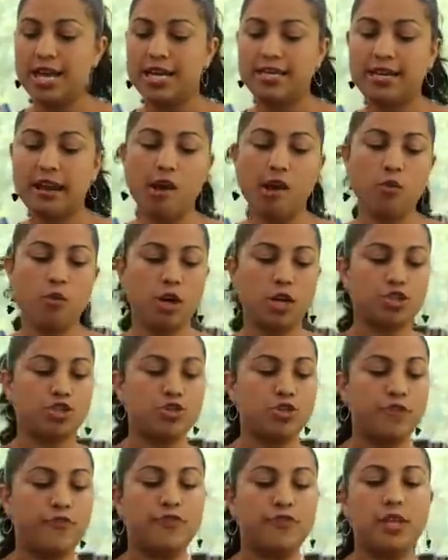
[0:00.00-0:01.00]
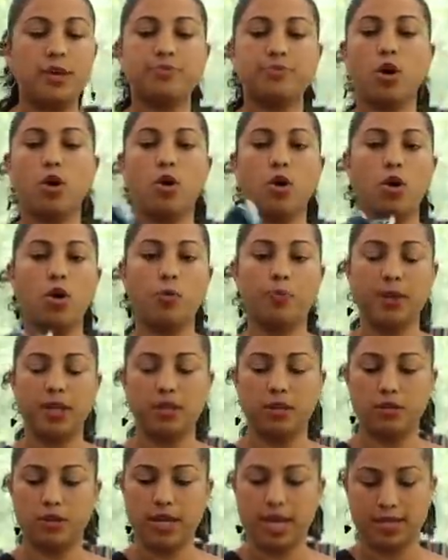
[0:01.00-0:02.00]
Now I want you to flip the whole
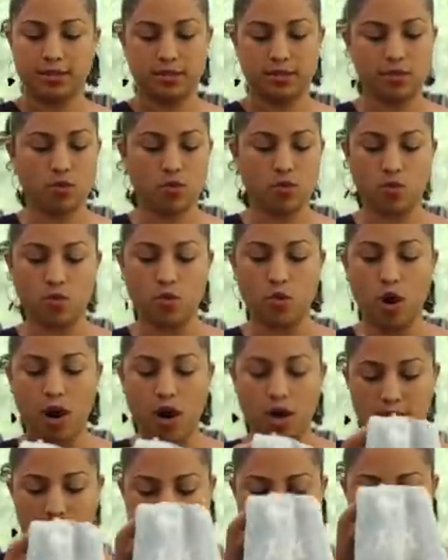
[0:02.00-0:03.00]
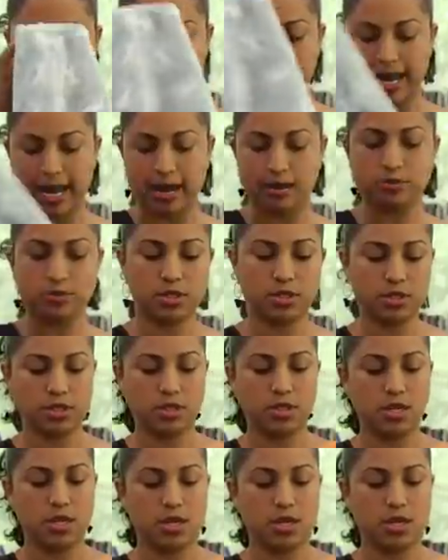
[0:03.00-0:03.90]
pillowcase wrong side out.